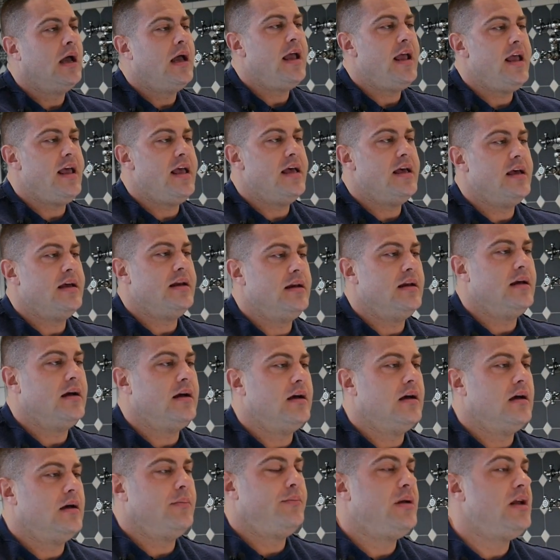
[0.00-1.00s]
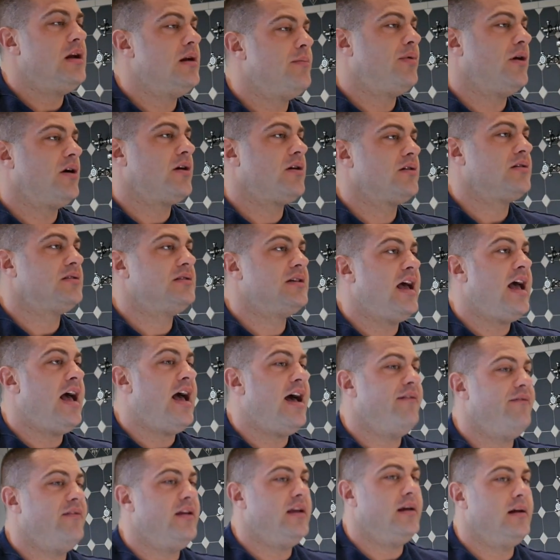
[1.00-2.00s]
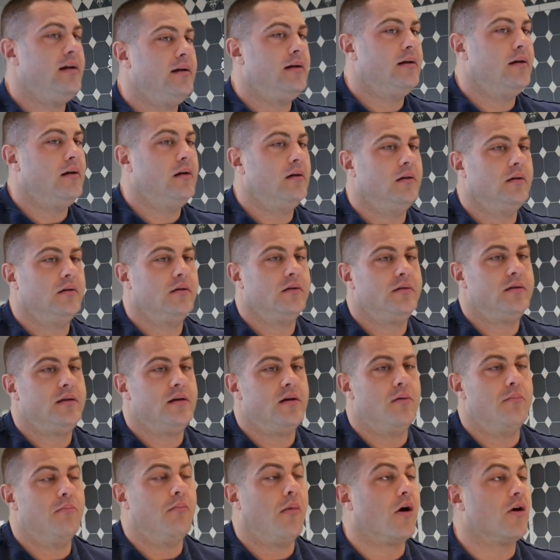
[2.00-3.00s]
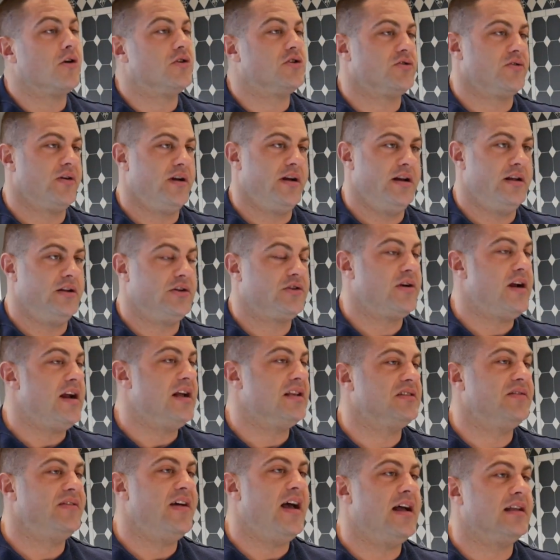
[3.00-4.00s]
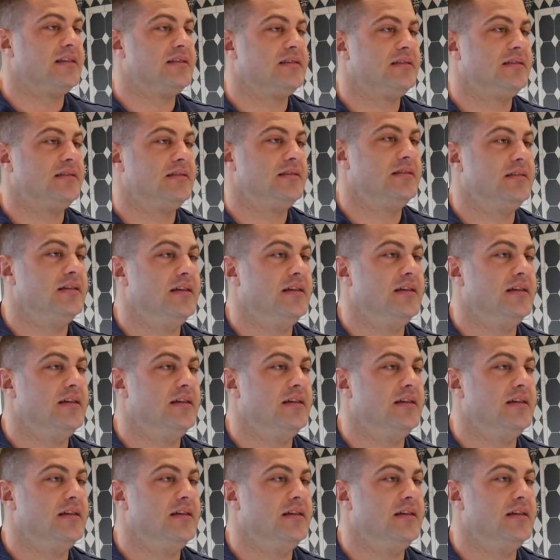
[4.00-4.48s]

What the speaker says: and peanut butter to having you know, margarine and trans fats